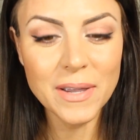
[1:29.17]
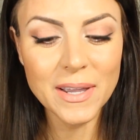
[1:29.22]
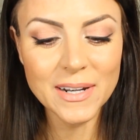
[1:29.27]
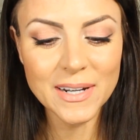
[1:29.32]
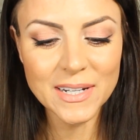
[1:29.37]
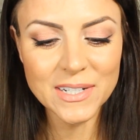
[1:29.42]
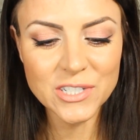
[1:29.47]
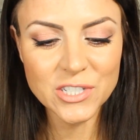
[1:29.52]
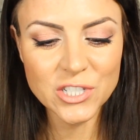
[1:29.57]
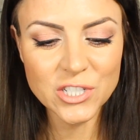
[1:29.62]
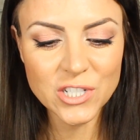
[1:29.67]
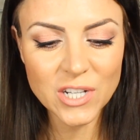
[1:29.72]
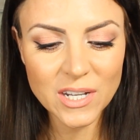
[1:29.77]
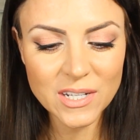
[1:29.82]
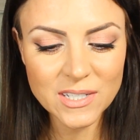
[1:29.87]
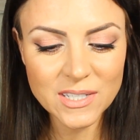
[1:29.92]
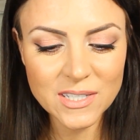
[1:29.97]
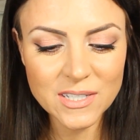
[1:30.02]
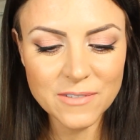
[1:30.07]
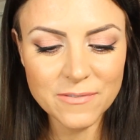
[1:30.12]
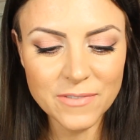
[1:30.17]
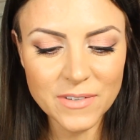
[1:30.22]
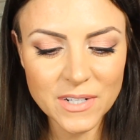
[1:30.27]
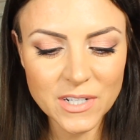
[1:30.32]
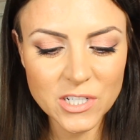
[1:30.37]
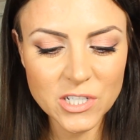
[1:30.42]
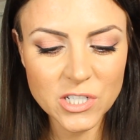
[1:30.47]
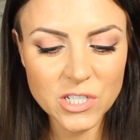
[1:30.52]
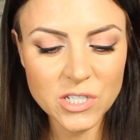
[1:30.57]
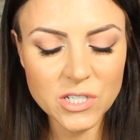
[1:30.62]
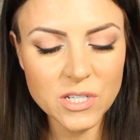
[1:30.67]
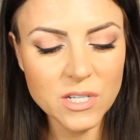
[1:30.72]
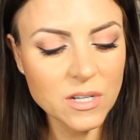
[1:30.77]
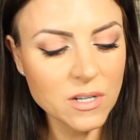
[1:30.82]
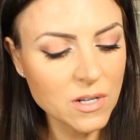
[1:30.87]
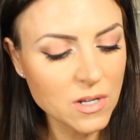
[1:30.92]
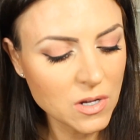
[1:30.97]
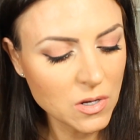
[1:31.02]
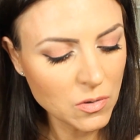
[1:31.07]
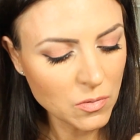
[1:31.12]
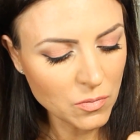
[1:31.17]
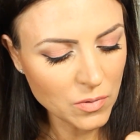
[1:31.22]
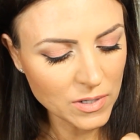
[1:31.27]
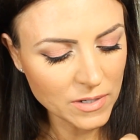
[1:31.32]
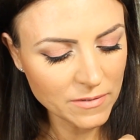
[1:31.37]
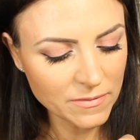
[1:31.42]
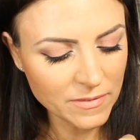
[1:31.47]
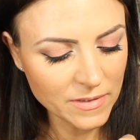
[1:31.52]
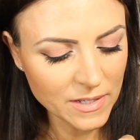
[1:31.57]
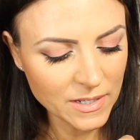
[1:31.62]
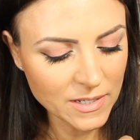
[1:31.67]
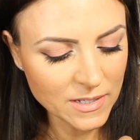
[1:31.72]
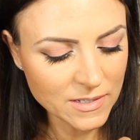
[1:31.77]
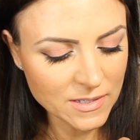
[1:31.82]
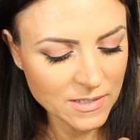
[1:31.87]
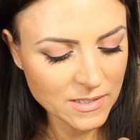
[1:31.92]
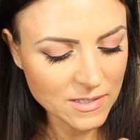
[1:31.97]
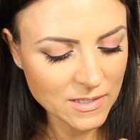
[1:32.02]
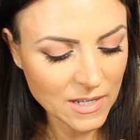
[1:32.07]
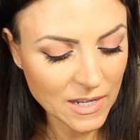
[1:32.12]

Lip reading: and I just finished one of these.